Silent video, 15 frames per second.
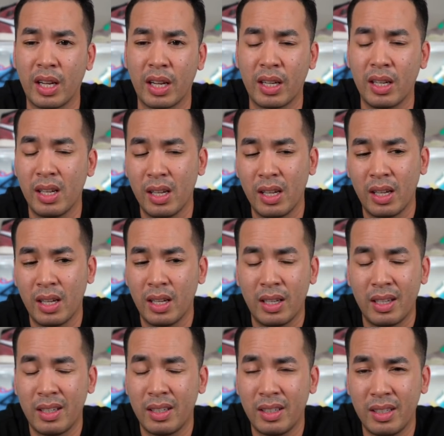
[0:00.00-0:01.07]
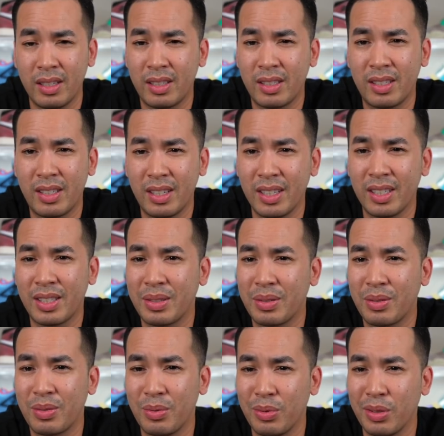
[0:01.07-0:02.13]
Like it's
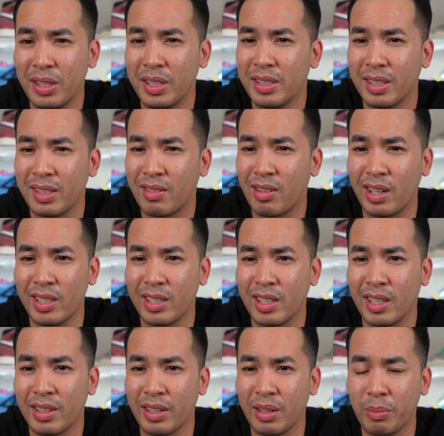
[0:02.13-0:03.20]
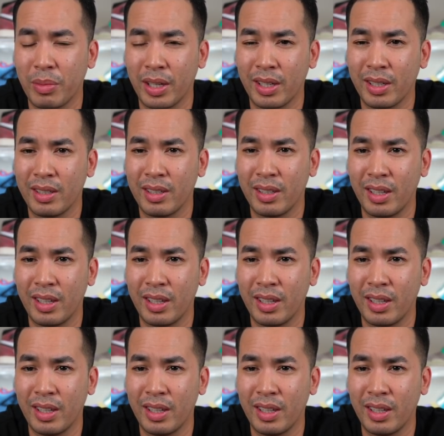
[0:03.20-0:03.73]
just really just crazy out there man